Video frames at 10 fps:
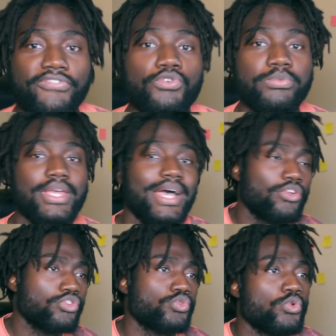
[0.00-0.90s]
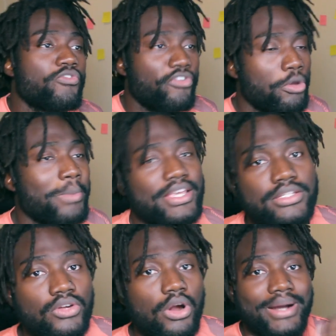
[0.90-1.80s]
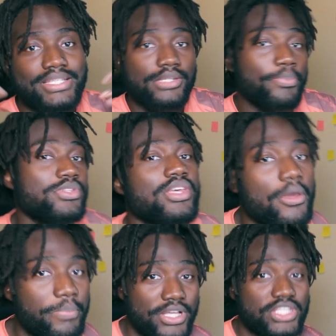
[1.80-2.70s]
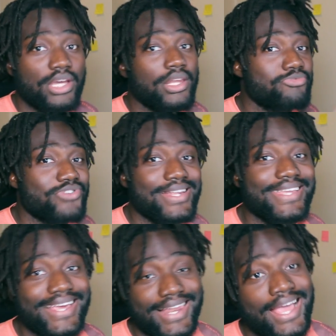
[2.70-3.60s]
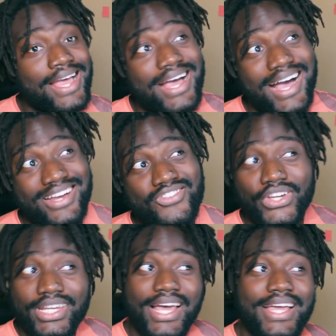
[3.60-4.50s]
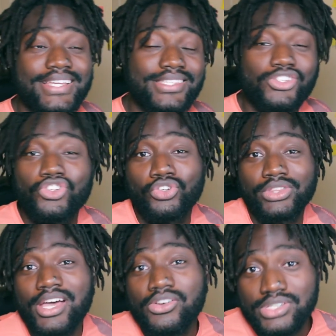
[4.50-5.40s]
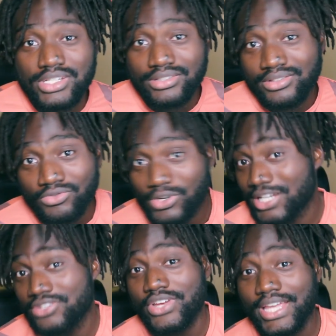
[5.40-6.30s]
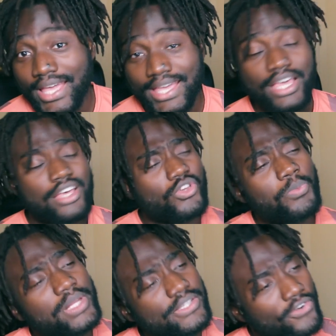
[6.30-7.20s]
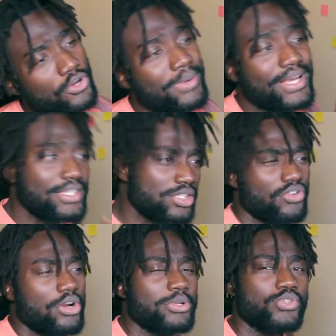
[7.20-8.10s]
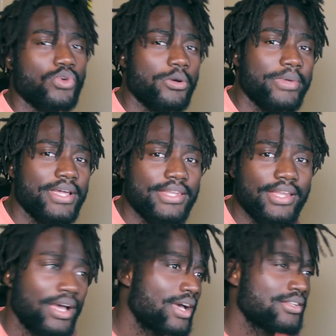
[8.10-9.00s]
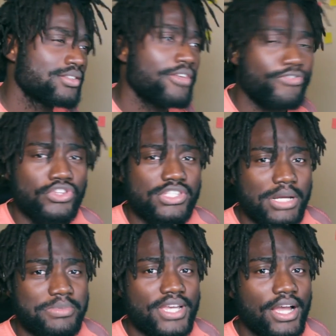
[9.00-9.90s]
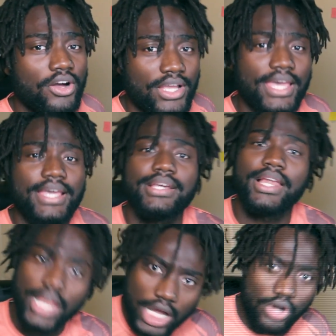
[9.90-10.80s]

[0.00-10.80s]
feel me? And also follow my Instagram. I just posted a picture and I'm trying to get like 100 likes, you know, 1,100k. So please follow my Instagram as well, man. And if you're on Snapchat, okay, let